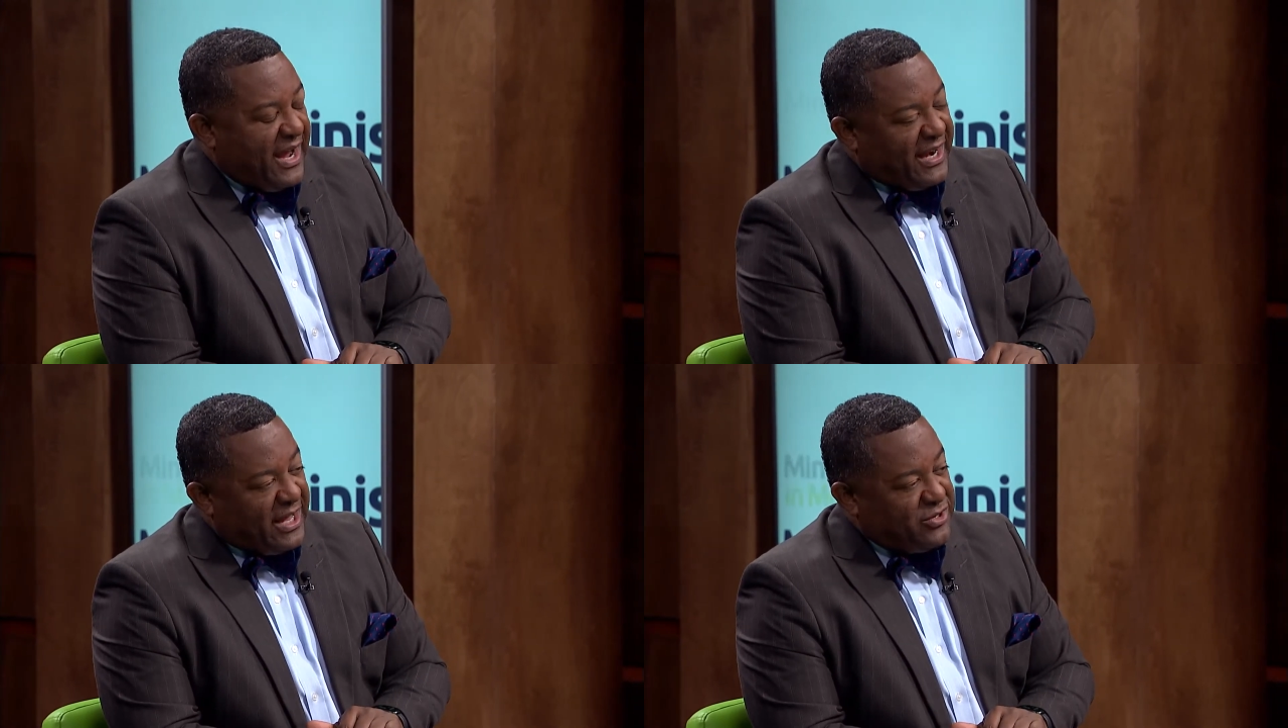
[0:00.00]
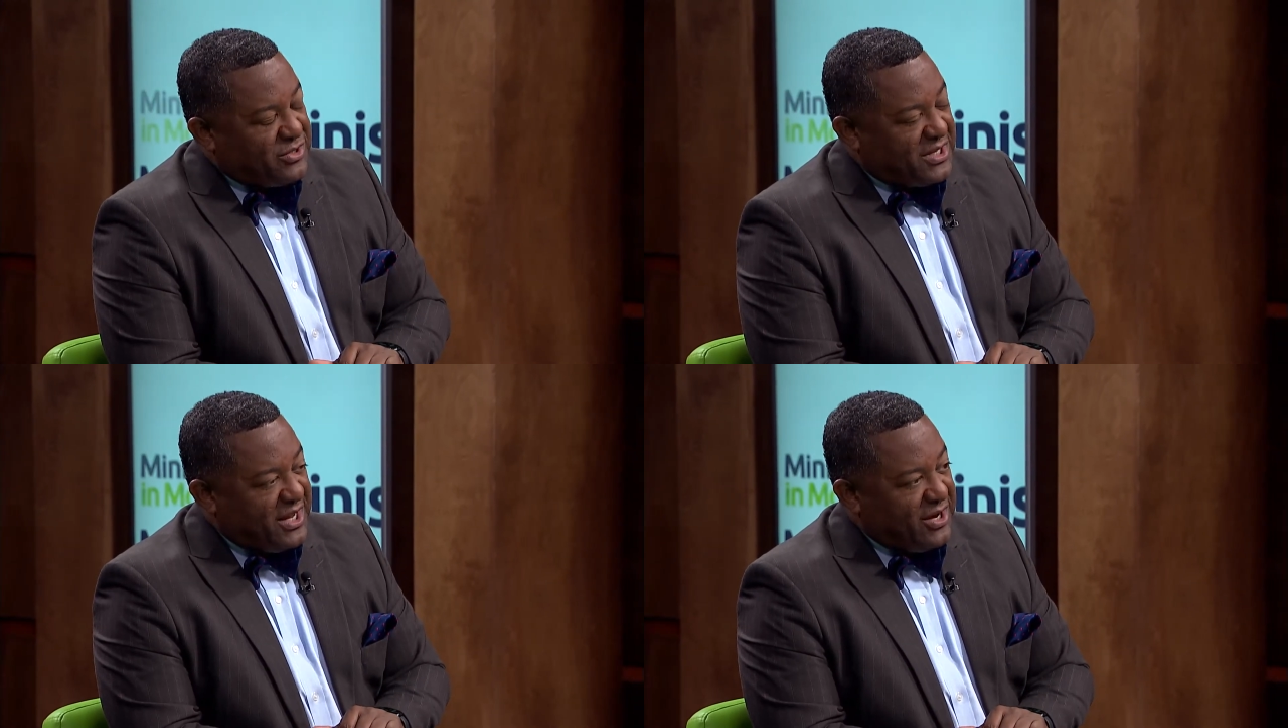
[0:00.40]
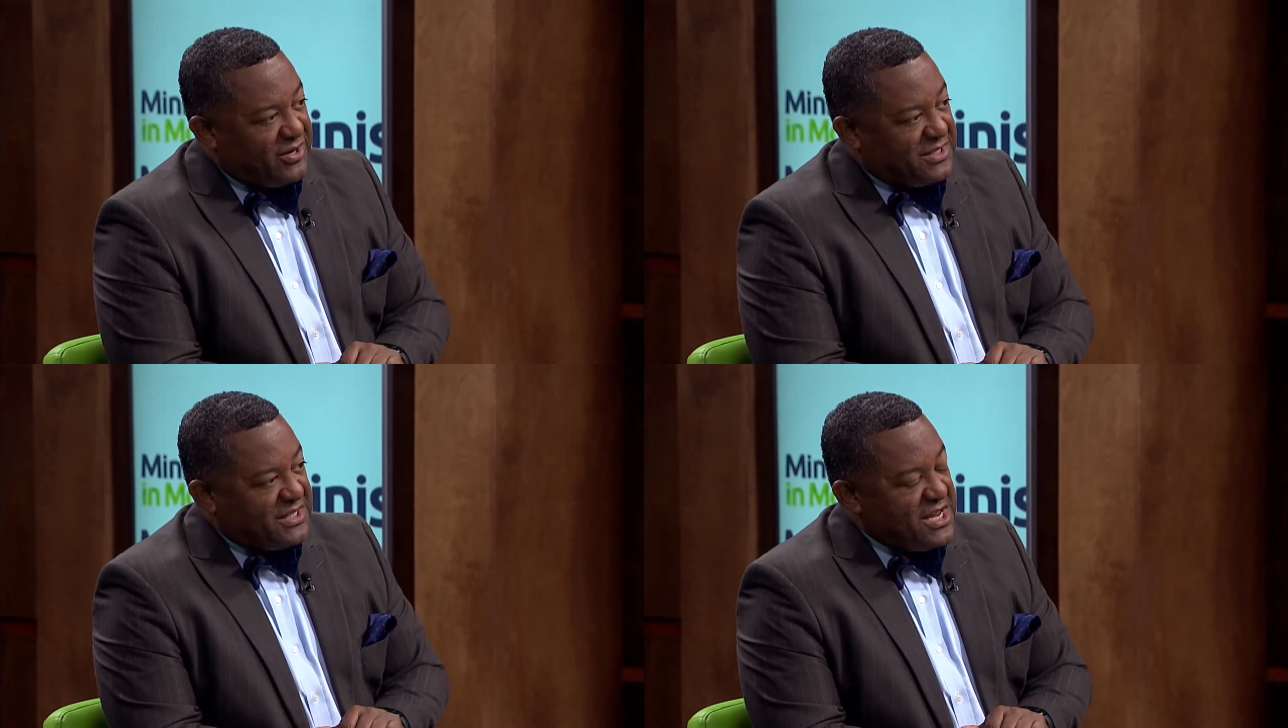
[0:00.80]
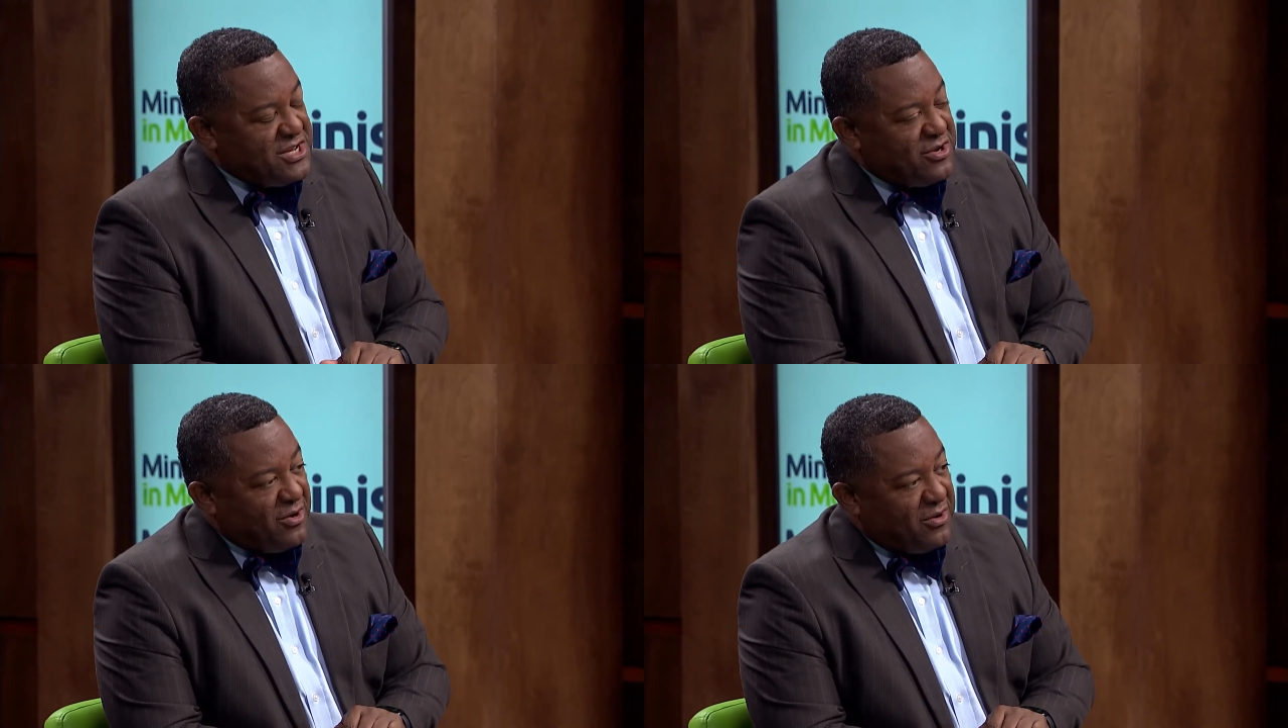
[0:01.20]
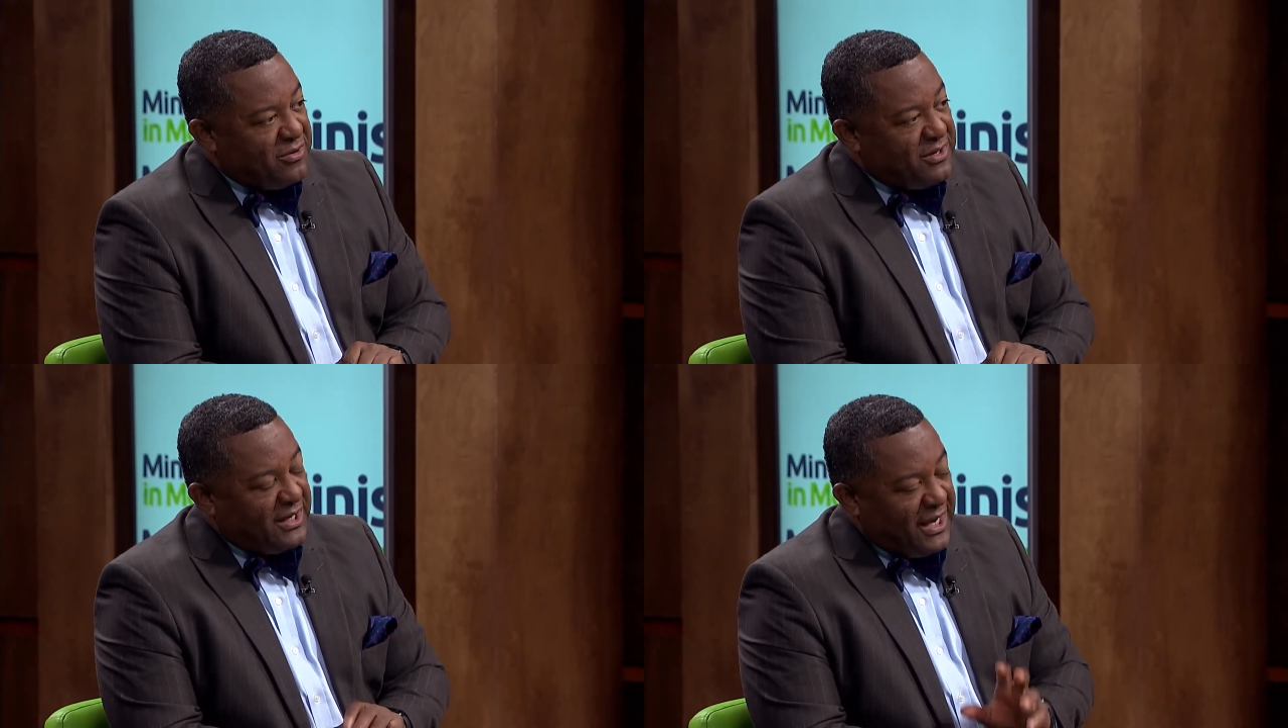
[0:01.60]
and I used to hear senior
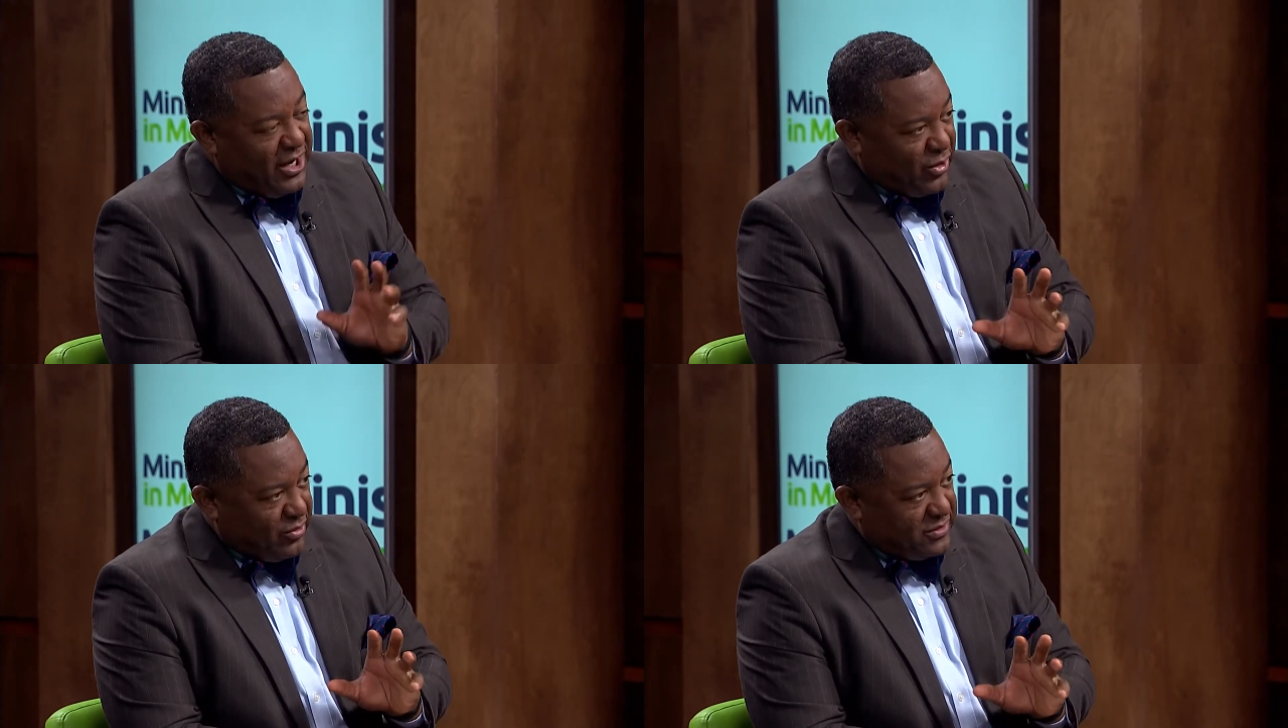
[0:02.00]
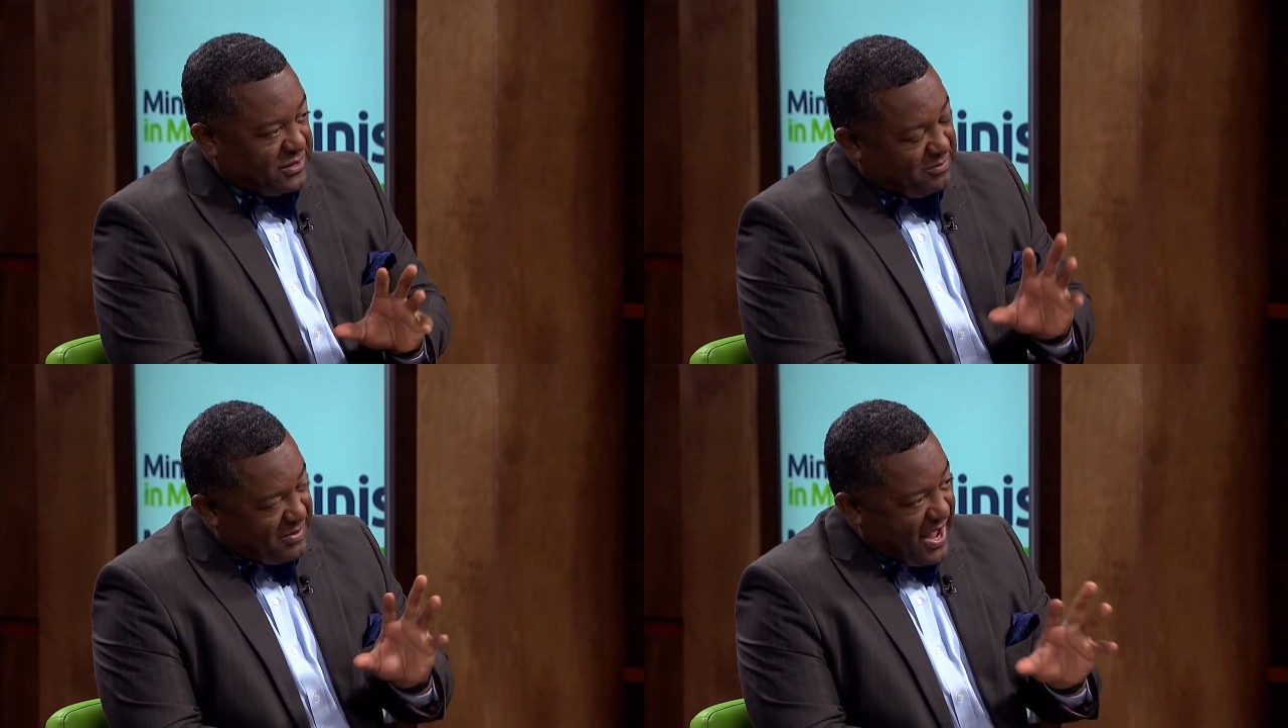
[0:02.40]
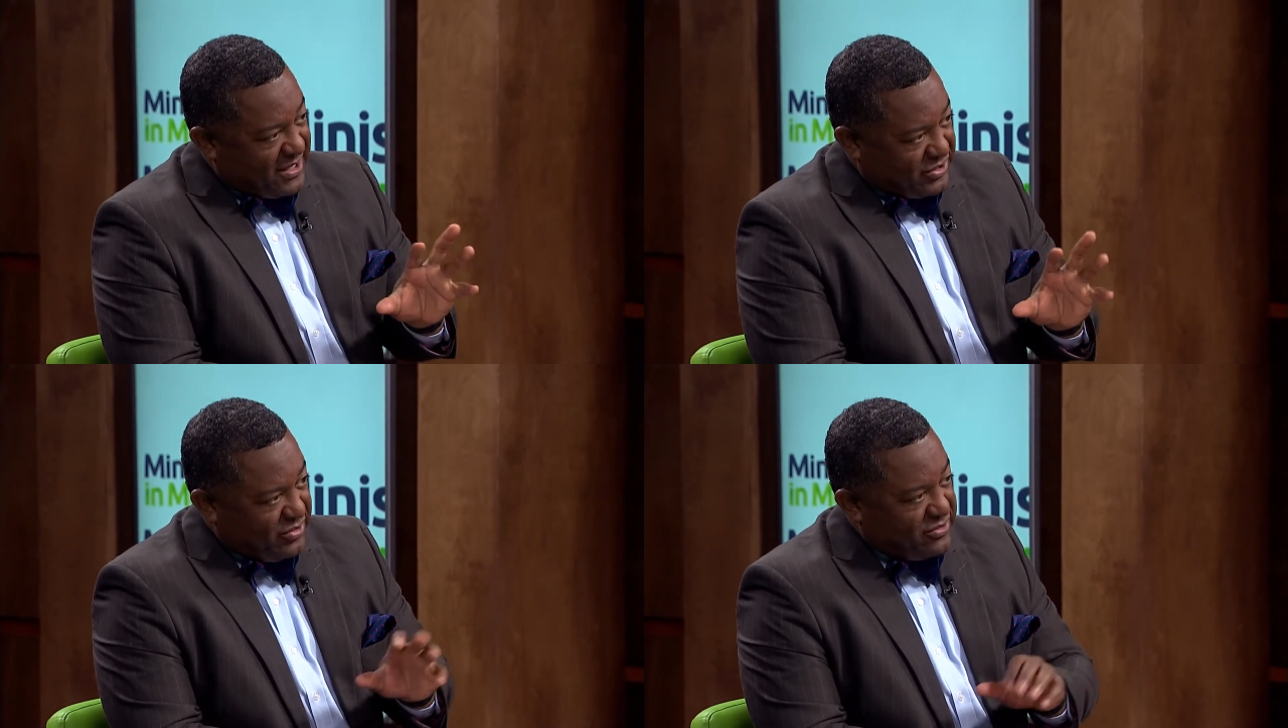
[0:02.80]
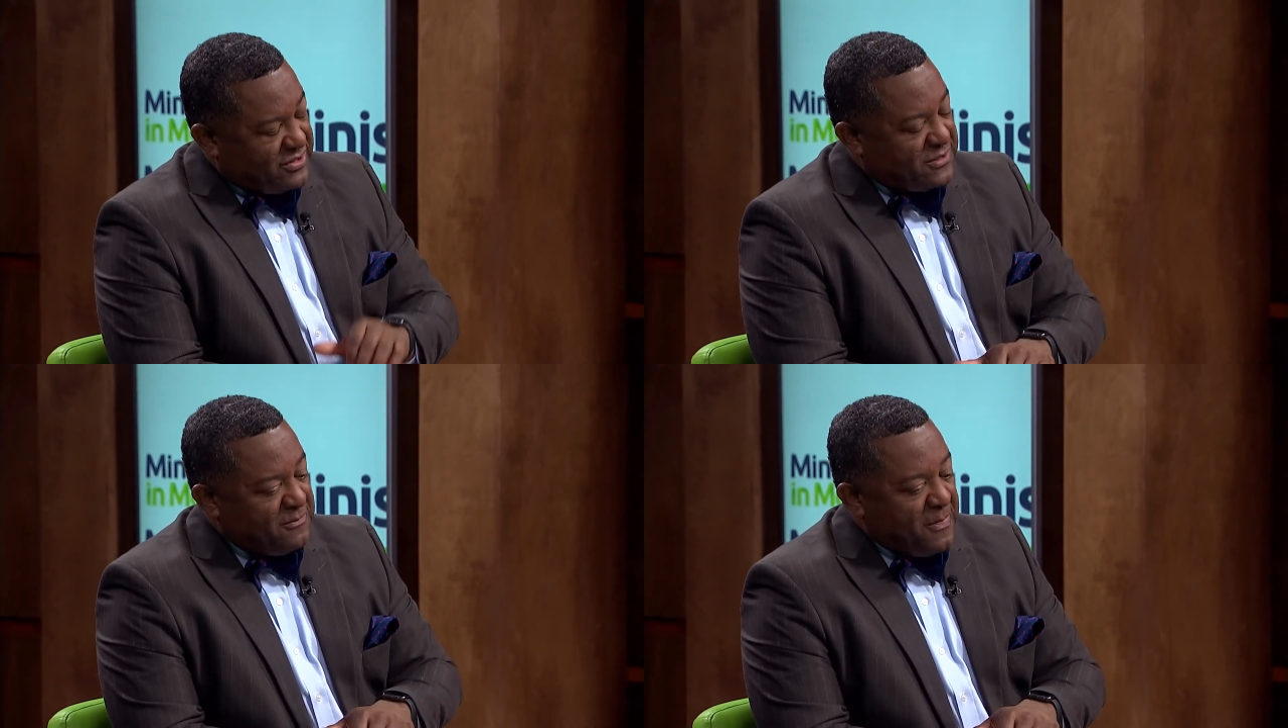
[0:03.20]
leaders, pastors,